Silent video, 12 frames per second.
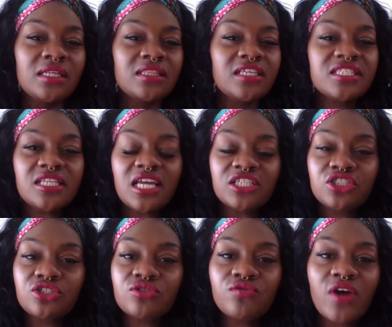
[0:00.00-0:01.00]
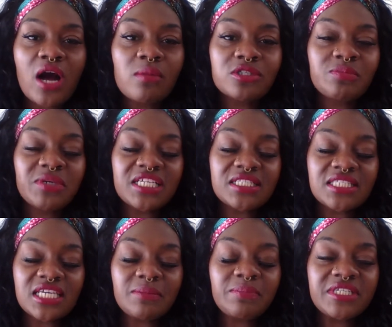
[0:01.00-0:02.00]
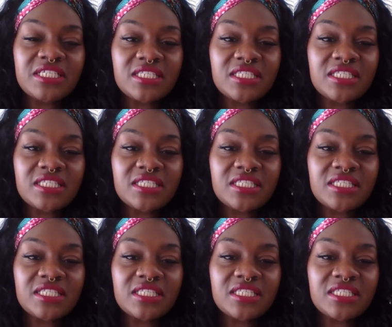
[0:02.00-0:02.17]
the celestial realms, being deeply,